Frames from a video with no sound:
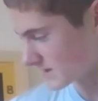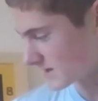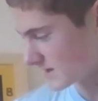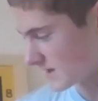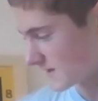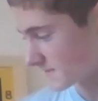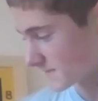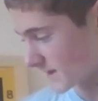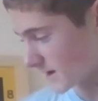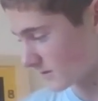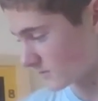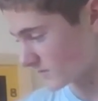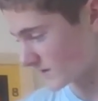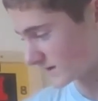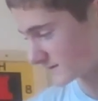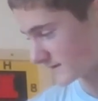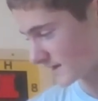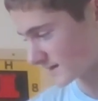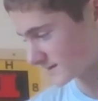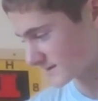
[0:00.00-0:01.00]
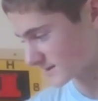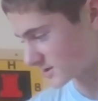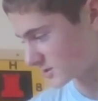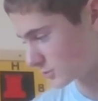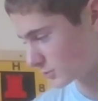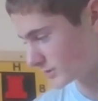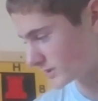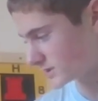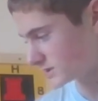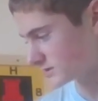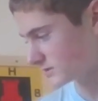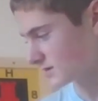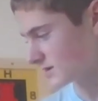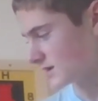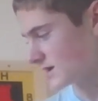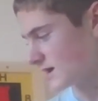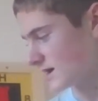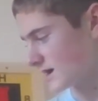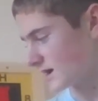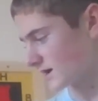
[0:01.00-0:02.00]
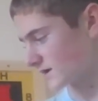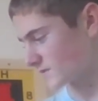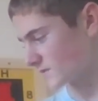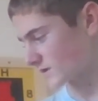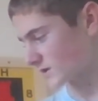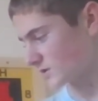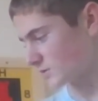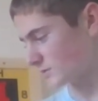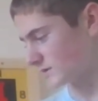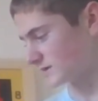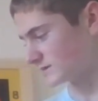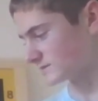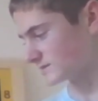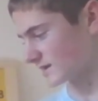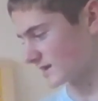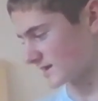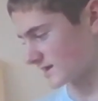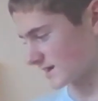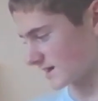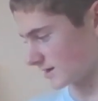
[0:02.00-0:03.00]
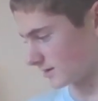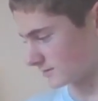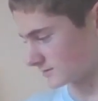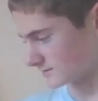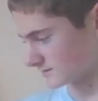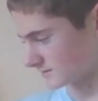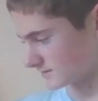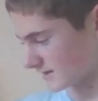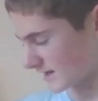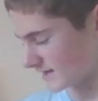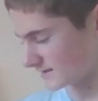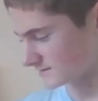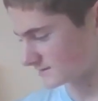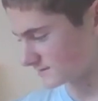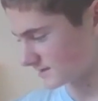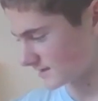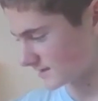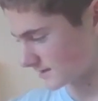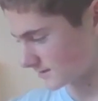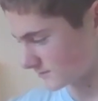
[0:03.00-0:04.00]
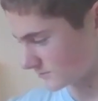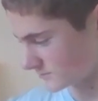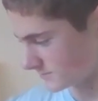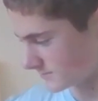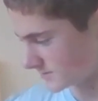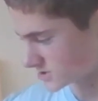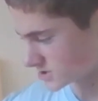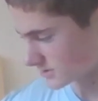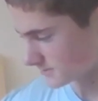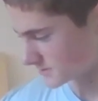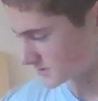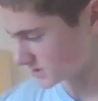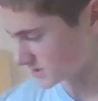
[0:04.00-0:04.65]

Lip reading: Now they attack the queen, and the queen can't take out the bishop here